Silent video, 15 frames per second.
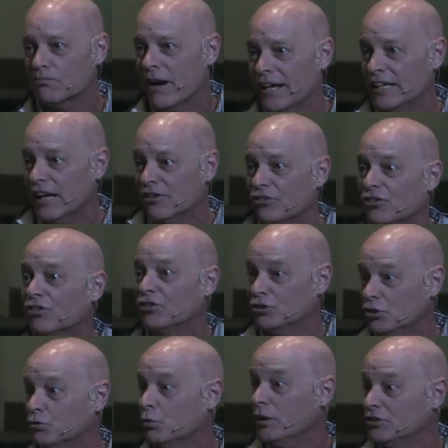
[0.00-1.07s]
My guess is the
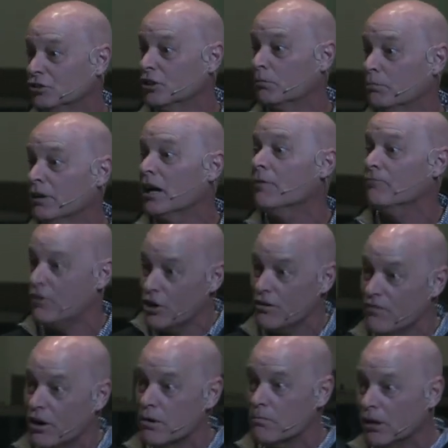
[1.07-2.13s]
situation could become very,
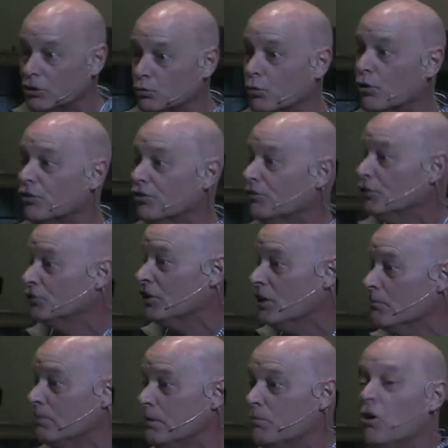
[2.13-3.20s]
very much worse if you're
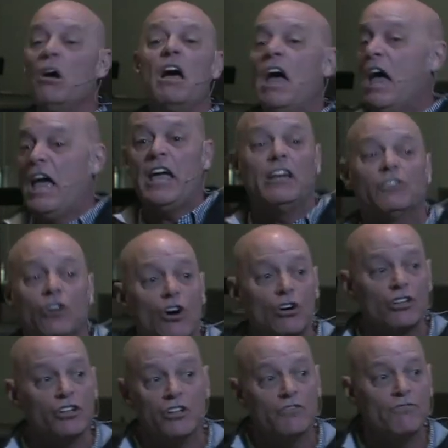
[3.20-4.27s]
telling people, hey, it's
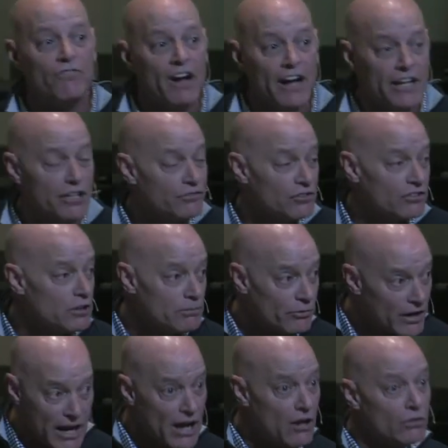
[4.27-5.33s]
all good and fine if you sleep
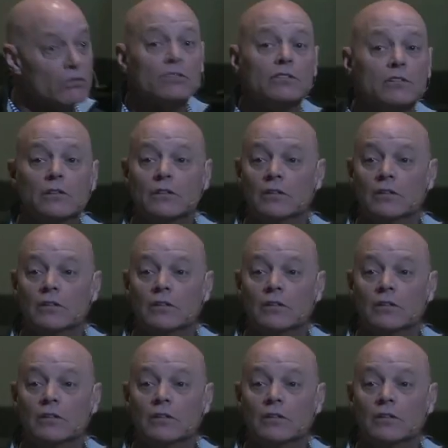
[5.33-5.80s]
around.